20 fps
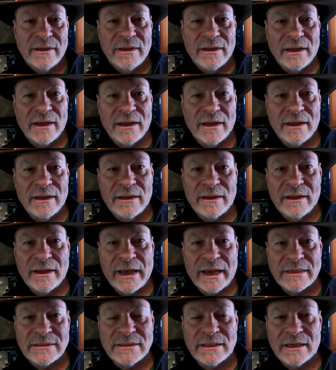
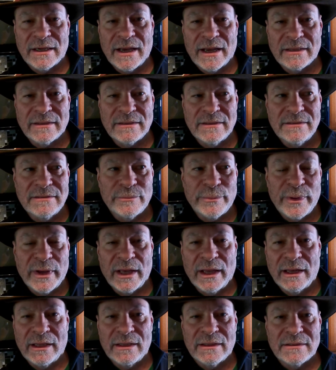Actually, I got these
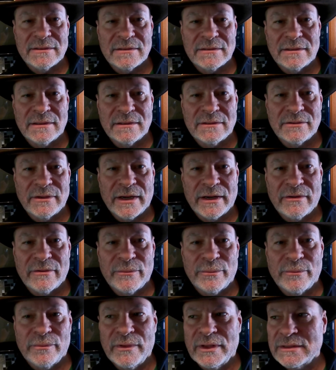pellets. The Traeger,
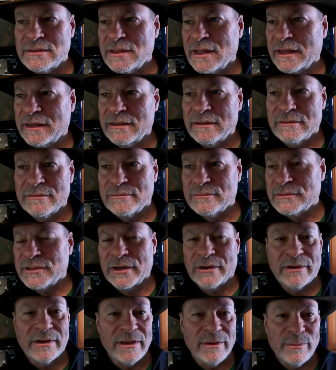it's like a
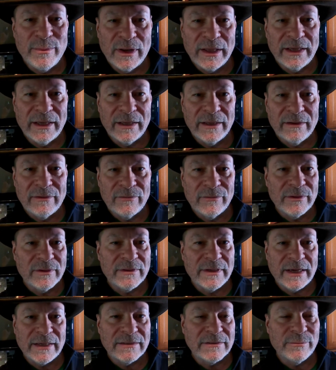turkey blend with
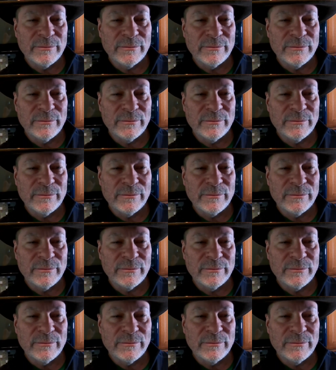has